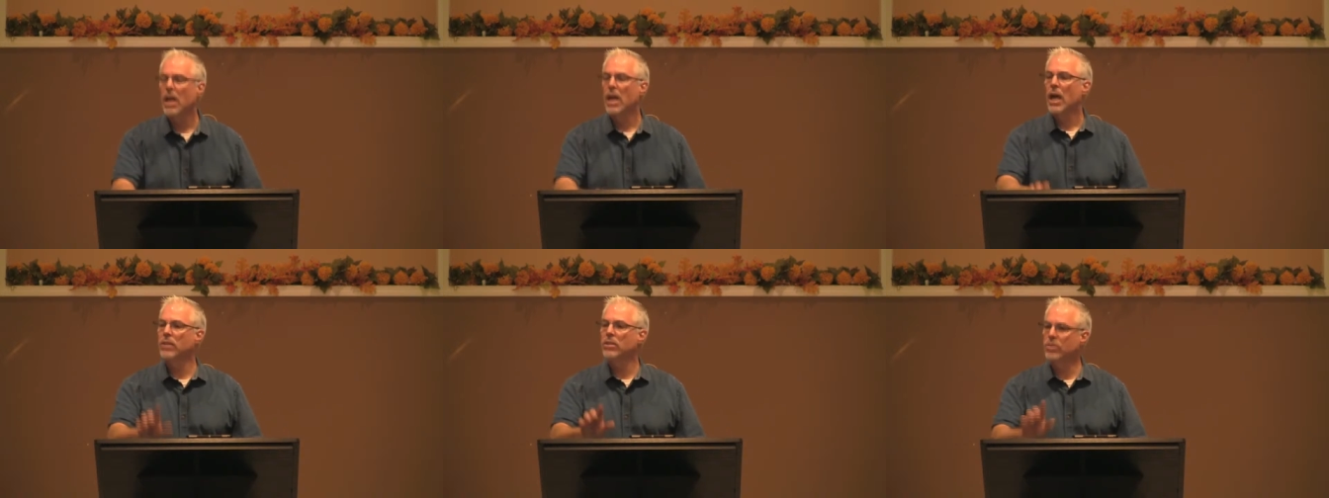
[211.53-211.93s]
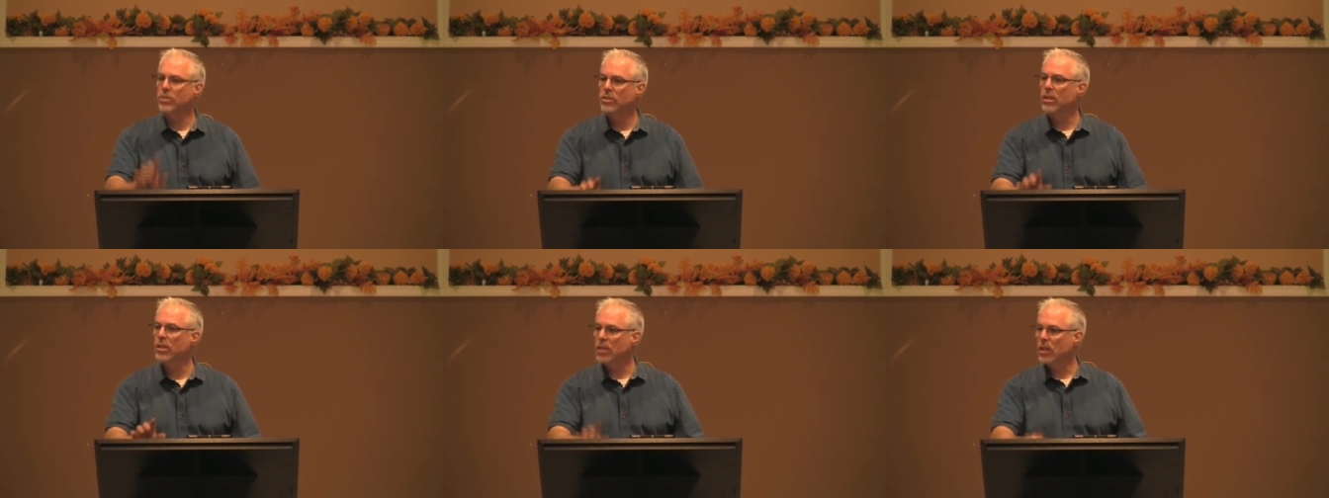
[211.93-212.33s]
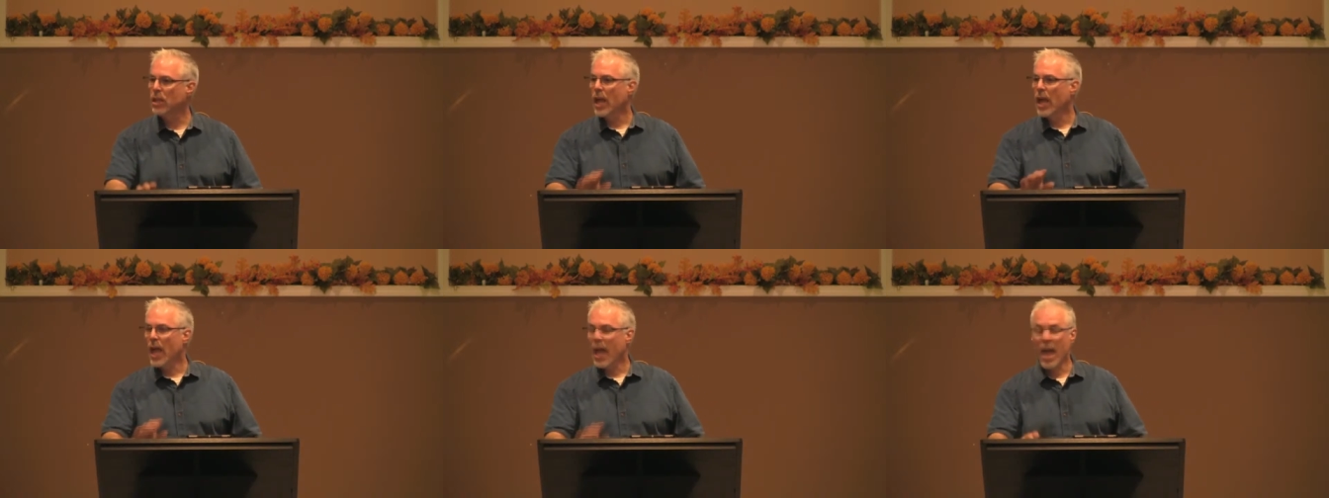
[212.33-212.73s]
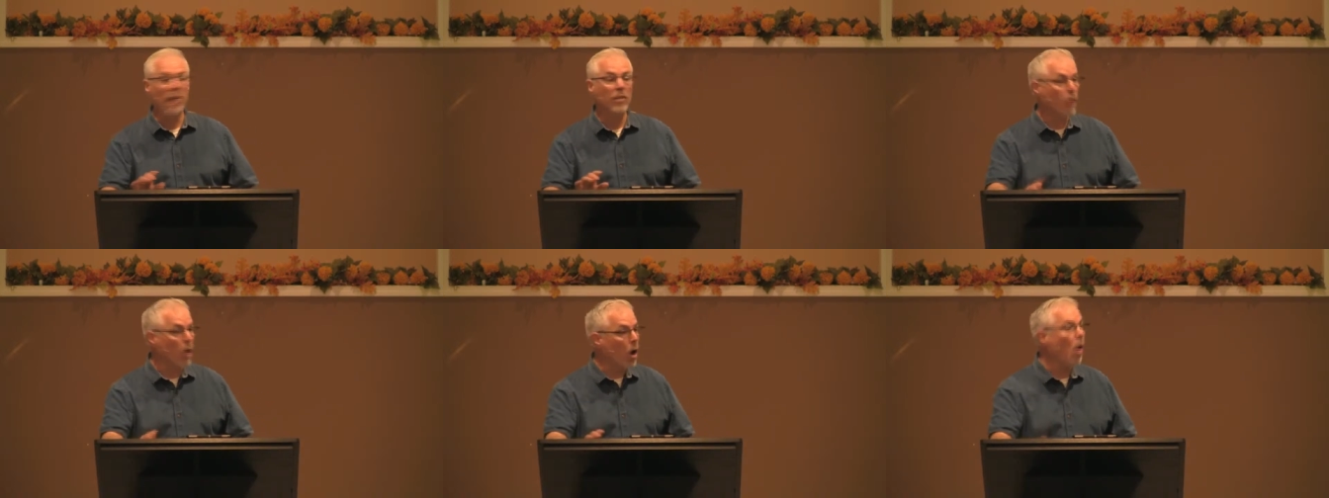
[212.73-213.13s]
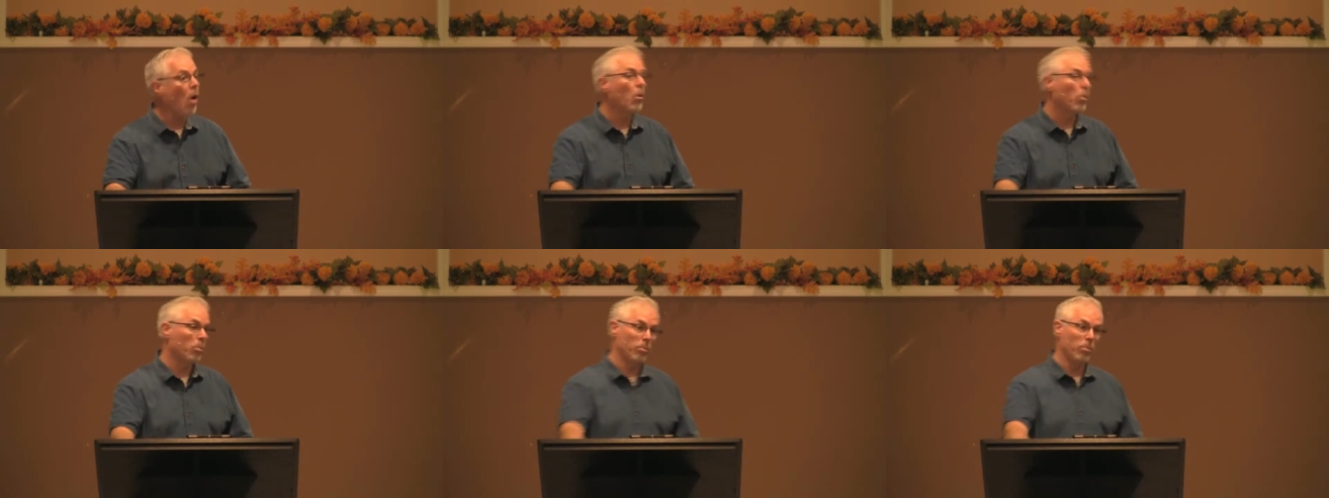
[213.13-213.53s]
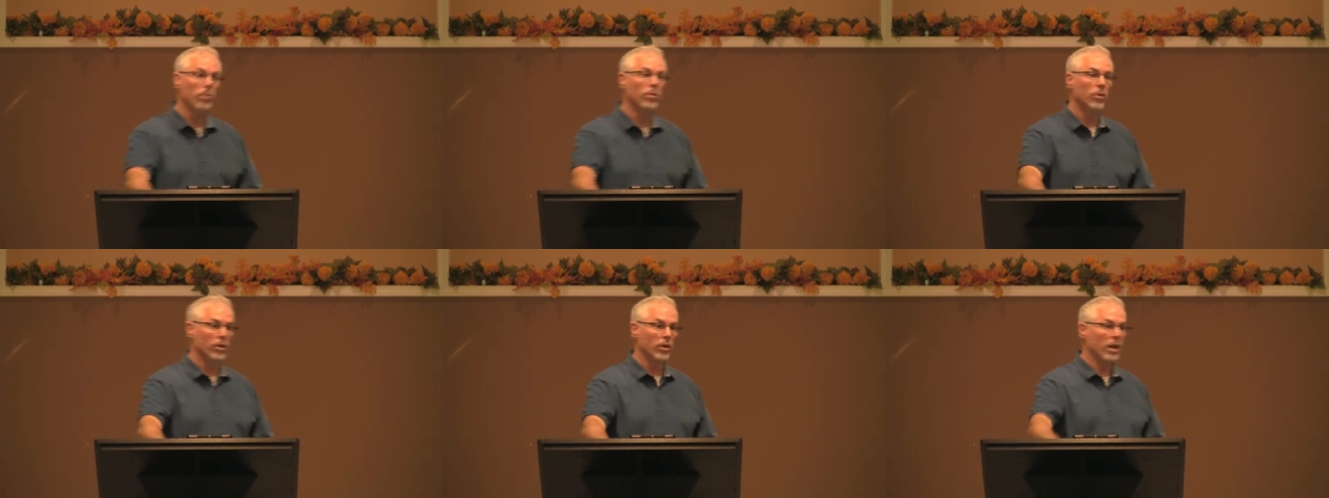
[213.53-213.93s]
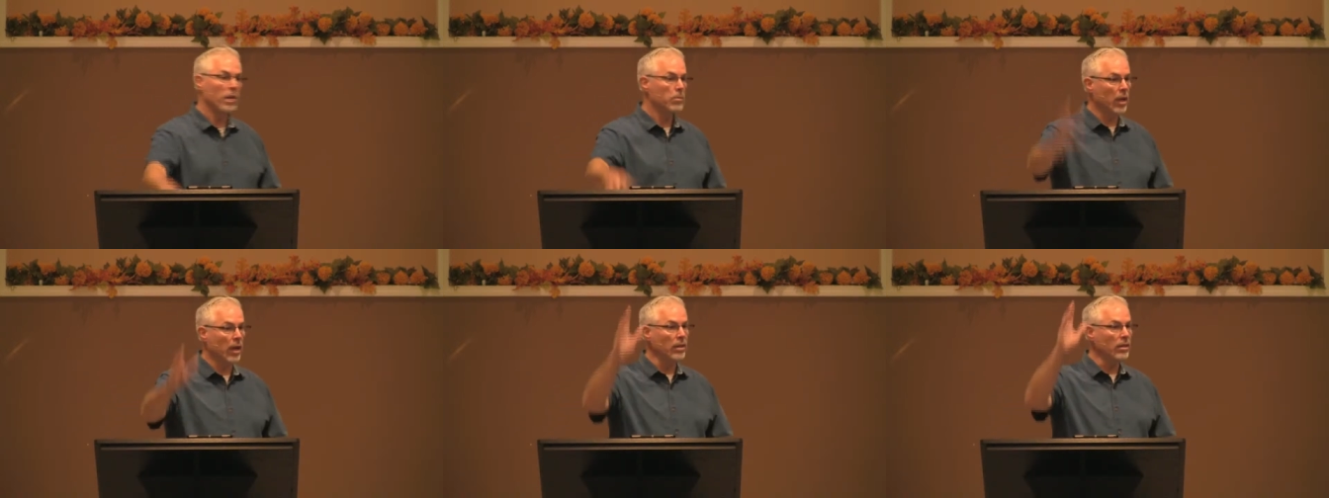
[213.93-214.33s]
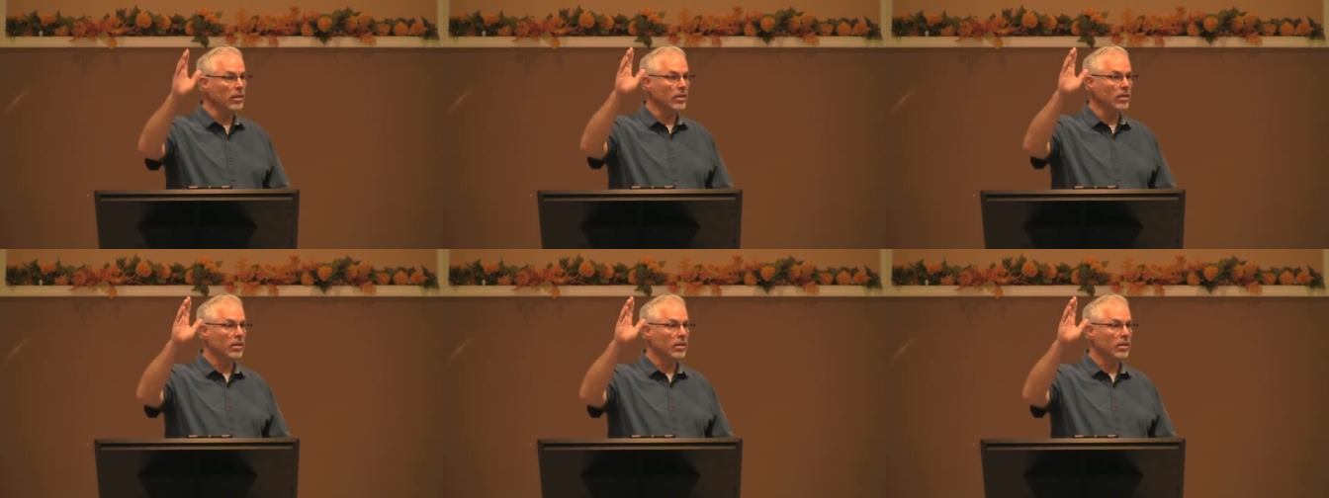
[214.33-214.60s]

and still have hope. Amen?